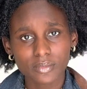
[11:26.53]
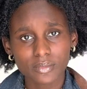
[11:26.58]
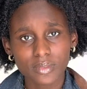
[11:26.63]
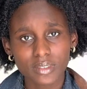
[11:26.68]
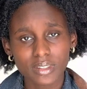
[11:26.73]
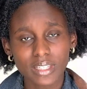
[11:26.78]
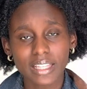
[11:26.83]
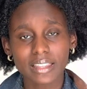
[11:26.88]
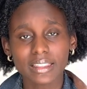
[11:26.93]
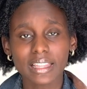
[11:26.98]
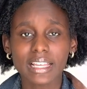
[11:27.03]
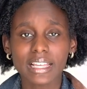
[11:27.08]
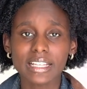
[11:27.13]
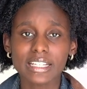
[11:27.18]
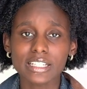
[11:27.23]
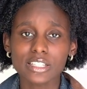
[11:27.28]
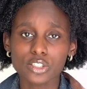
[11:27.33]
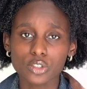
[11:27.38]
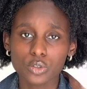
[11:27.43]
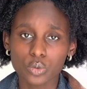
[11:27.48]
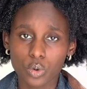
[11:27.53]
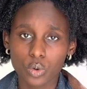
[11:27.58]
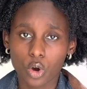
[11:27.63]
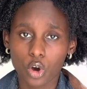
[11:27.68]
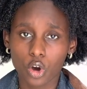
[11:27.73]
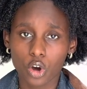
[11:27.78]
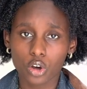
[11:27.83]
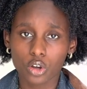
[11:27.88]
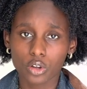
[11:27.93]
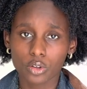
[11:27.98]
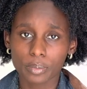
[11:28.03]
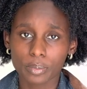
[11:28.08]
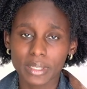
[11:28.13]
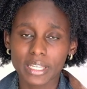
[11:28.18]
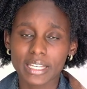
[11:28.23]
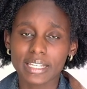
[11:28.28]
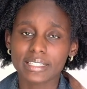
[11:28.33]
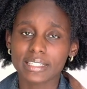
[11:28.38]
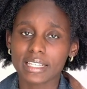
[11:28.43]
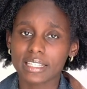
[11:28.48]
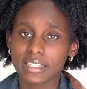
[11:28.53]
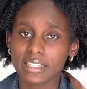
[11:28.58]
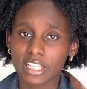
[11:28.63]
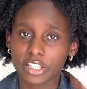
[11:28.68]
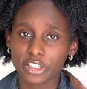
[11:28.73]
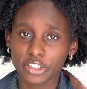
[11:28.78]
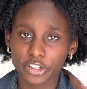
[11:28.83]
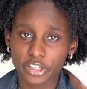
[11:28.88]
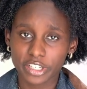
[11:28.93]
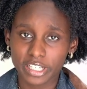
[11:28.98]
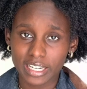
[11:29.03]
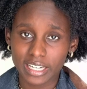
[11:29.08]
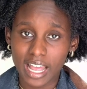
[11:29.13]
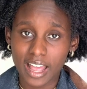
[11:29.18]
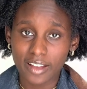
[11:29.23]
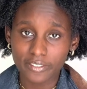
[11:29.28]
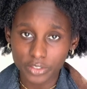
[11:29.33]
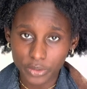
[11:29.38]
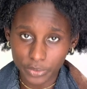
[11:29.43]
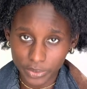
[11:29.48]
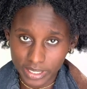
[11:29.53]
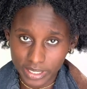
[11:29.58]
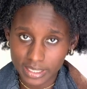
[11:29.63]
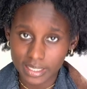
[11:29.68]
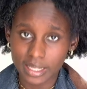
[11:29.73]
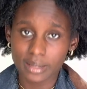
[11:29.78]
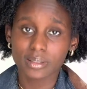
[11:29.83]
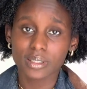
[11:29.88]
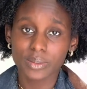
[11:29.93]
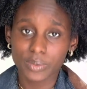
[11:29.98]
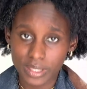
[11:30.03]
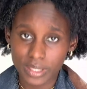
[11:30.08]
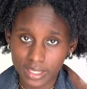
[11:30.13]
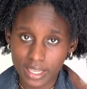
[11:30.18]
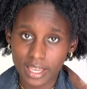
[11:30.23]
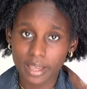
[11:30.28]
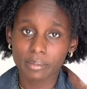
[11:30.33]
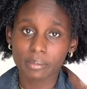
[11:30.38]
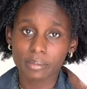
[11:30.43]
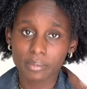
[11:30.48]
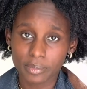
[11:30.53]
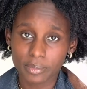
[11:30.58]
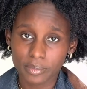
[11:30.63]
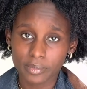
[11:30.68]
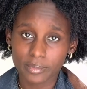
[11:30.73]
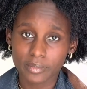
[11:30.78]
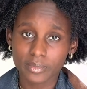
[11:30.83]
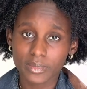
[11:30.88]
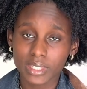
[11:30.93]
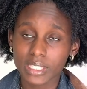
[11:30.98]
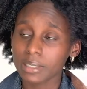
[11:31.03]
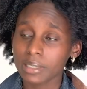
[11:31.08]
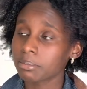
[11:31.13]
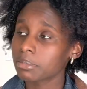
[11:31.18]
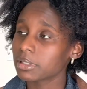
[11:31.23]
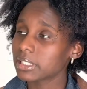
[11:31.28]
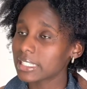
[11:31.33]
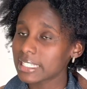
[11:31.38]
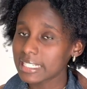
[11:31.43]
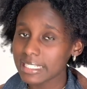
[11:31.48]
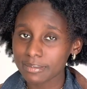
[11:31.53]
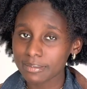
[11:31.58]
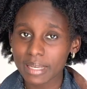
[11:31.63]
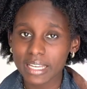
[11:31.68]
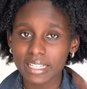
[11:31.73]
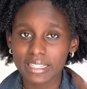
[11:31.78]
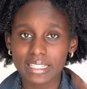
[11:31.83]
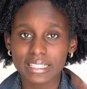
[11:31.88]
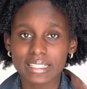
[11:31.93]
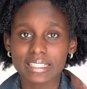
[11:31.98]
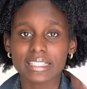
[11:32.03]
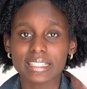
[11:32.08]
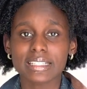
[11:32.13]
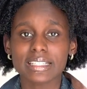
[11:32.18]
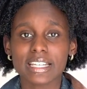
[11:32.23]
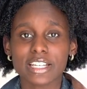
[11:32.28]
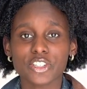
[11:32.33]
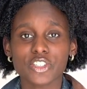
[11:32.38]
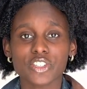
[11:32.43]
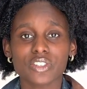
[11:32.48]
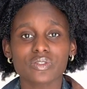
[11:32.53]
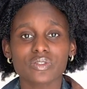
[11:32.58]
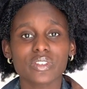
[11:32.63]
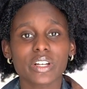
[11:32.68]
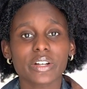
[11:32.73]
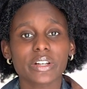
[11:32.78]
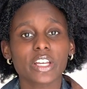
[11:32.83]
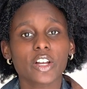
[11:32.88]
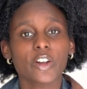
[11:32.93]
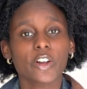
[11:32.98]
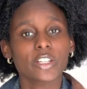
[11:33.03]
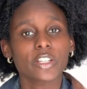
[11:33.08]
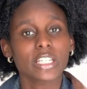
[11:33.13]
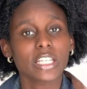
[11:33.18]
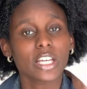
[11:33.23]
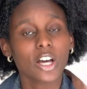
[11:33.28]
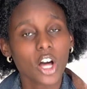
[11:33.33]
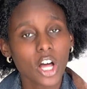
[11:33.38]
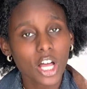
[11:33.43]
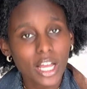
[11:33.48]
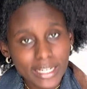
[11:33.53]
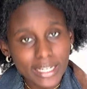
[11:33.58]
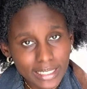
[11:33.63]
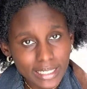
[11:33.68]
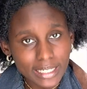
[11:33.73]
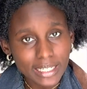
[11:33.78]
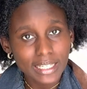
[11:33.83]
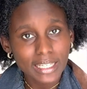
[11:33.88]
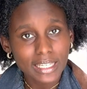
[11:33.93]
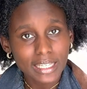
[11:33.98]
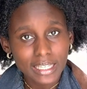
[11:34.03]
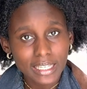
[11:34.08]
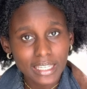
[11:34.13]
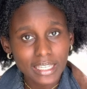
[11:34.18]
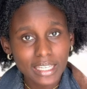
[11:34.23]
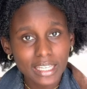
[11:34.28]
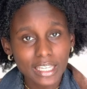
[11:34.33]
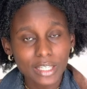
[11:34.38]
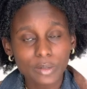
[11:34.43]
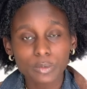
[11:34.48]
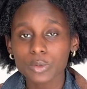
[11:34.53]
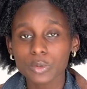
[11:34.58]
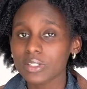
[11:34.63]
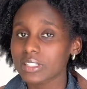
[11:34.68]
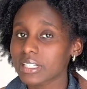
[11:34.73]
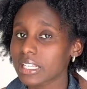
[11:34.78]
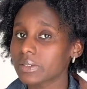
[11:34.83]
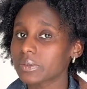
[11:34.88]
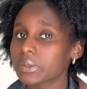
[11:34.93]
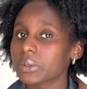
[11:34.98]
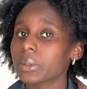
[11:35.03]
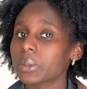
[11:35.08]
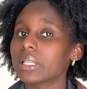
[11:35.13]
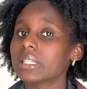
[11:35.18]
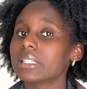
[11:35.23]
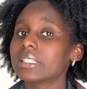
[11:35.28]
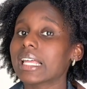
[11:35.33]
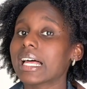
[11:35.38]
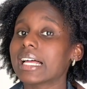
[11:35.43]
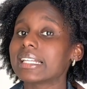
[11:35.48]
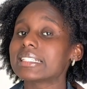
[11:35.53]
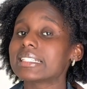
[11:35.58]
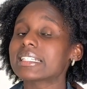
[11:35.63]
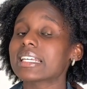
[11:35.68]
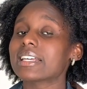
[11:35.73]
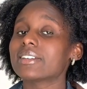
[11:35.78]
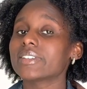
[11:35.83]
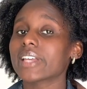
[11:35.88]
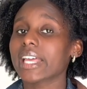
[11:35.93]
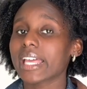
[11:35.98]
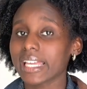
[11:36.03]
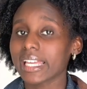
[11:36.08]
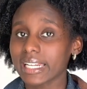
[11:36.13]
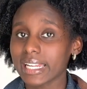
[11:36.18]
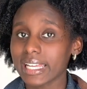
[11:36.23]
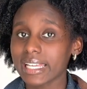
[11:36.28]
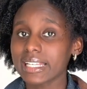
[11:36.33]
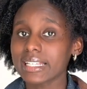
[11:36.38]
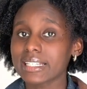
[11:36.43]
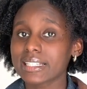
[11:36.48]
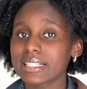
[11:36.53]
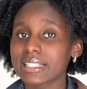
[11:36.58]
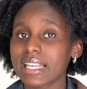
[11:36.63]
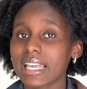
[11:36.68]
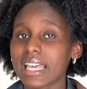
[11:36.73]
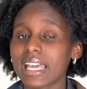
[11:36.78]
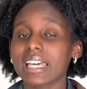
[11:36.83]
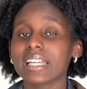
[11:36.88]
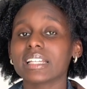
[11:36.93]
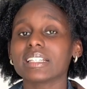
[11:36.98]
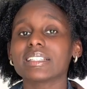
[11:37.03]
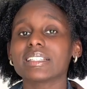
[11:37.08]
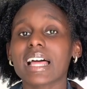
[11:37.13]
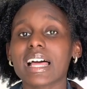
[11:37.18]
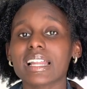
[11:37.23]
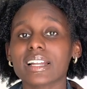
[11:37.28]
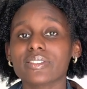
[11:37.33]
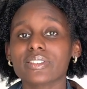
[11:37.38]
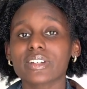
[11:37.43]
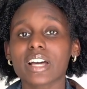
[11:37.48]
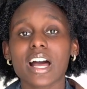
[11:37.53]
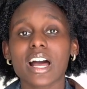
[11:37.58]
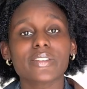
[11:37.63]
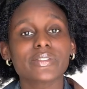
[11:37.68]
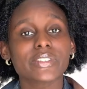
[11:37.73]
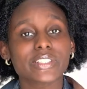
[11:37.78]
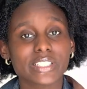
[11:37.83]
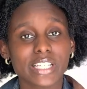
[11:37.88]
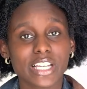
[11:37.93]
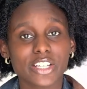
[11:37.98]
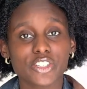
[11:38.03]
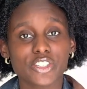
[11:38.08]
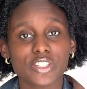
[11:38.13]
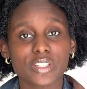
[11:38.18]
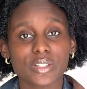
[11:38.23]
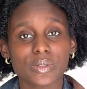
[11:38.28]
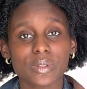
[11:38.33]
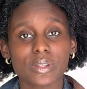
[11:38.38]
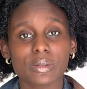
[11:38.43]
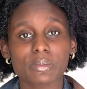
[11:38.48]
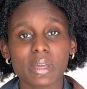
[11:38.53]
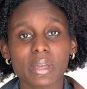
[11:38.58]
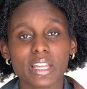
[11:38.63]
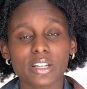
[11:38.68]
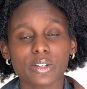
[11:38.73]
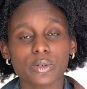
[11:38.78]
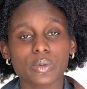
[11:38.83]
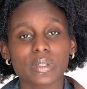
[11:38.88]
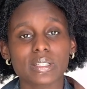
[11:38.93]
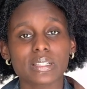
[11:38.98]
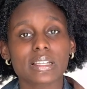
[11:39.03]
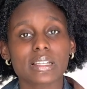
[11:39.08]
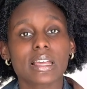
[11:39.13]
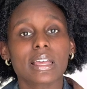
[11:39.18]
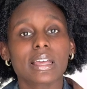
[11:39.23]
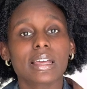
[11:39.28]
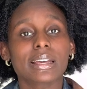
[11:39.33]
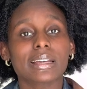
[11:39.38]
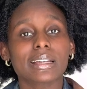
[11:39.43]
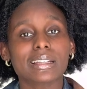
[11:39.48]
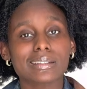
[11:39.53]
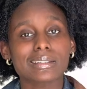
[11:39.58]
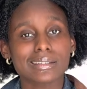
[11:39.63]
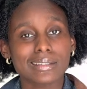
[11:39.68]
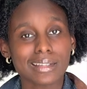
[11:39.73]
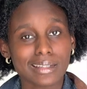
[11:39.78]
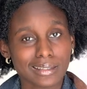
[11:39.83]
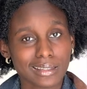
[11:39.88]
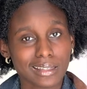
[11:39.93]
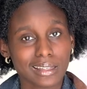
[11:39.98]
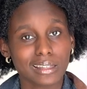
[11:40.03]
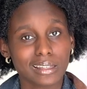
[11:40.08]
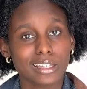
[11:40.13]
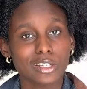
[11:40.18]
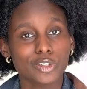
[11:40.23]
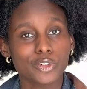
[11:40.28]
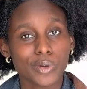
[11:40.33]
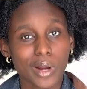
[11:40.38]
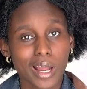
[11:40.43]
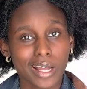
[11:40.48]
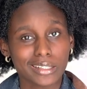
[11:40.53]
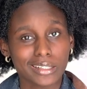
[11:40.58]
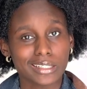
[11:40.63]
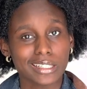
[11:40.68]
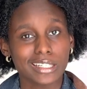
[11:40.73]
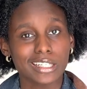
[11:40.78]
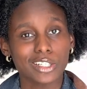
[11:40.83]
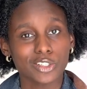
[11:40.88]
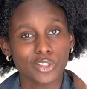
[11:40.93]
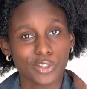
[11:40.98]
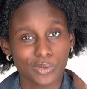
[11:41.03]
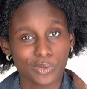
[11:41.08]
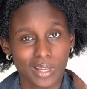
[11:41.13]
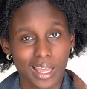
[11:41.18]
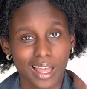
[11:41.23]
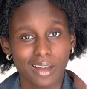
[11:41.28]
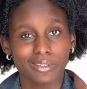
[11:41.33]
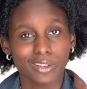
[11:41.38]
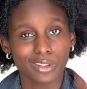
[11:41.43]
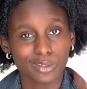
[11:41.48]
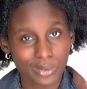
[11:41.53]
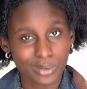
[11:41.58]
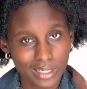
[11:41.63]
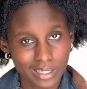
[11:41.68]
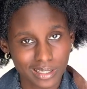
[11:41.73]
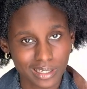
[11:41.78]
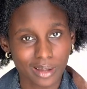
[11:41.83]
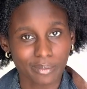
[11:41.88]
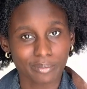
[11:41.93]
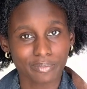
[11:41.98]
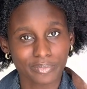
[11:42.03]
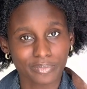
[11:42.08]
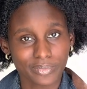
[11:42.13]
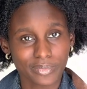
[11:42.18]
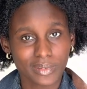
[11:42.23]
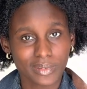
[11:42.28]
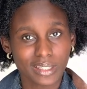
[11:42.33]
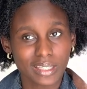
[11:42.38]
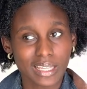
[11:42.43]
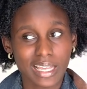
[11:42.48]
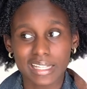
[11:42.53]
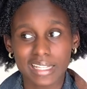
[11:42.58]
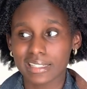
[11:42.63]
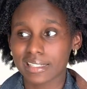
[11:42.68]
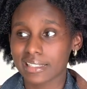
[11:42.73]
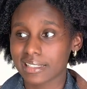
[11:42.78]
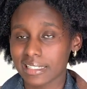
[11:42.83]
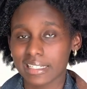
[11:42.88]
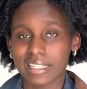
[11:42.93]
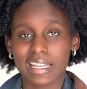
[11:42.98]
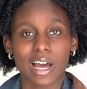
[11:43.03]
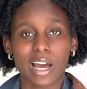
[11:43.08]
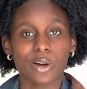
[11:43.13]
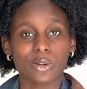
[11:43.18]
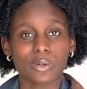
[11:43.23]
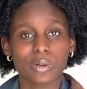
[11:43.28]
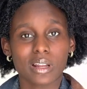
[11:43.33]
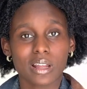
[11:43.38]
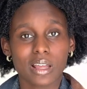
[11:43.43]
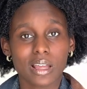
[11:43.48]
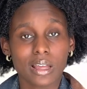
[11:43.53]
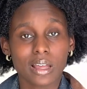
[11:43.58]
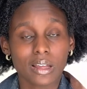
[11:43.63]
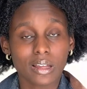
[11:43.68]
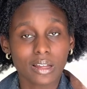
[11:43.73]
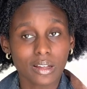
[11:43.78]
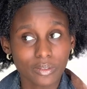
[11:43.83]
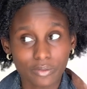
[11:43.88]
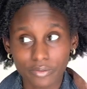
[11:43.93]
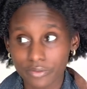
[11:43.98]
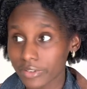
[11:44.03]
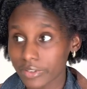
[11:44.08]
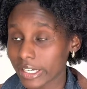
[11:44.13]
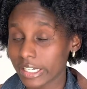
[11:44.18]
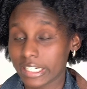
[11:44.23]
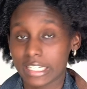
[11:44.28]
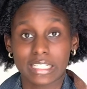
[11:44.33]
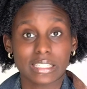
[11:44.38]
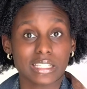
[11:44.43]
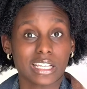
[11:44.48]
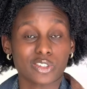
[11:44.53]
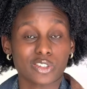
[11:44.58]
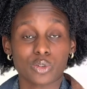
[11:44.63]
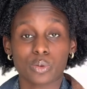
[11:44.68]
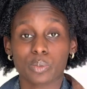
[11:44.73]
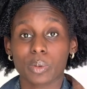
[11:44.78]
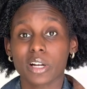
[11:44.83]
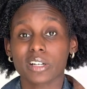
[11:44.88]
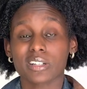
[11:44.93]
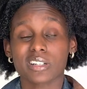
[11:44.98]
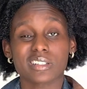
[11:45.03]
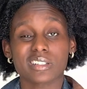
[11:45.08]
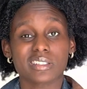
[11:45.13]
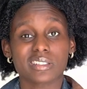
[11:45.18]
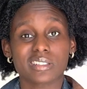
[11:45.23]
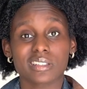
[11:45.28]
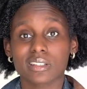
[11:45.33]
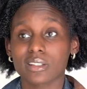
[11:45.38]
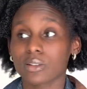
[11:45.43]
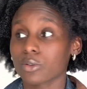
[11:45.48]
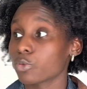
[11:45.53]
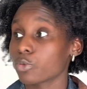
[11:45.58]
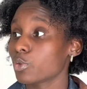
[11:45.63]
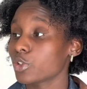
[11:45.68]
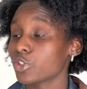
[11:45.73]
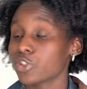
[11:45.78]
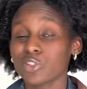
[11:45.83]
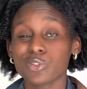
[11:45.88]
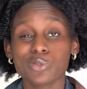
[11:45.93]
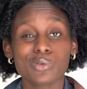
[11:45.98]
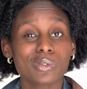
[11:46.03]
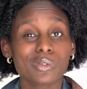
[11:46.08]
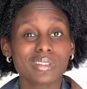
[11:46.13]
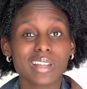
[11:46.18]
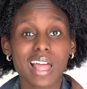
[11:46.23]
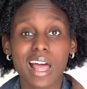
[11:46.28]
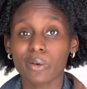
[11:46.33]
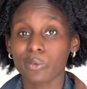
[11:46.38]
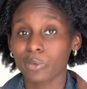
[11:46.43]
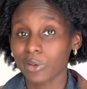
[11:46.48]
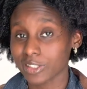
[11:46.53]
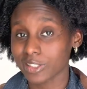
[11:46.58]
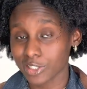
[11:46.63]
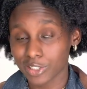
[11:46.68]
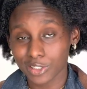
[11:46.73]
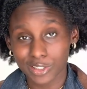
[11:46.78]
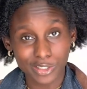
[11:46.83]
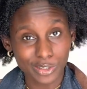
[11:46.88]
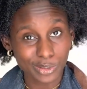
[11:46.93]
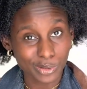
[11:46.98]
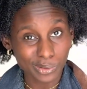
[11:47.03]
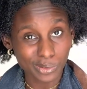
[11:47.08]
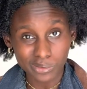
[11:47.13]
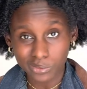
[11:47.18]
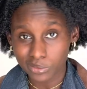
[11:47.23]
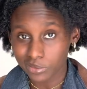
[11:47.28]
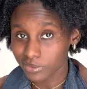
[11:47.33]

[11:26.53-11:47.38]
They think it's cool because they think you're gonna have threesomes with them. Please make this distinction very early on. It will save you a lot of headaches and a lot of conversations with a man who is consistently trying to get you to have a threesome and seek out various sexual partners, which you will not want to do.